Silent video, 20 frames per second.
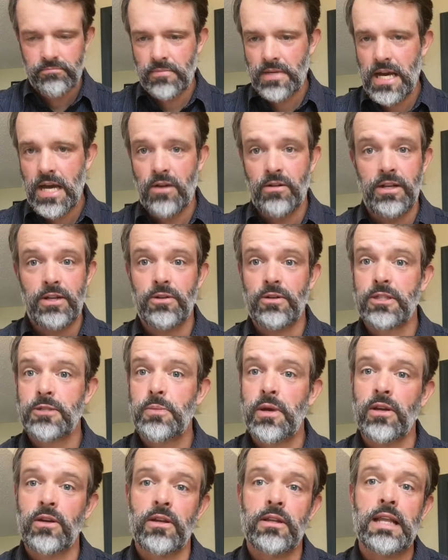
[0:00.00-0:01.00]
I don't need to
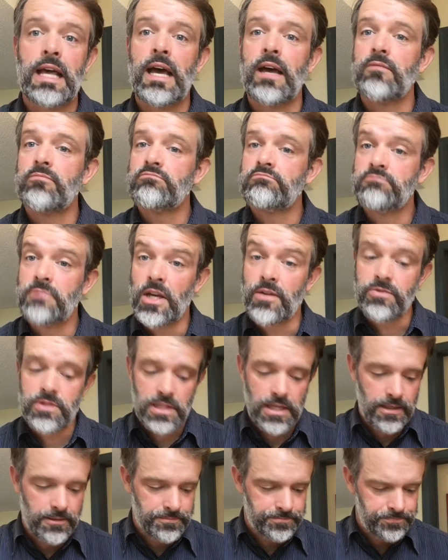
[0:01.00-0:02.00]
expound on that. Enough said.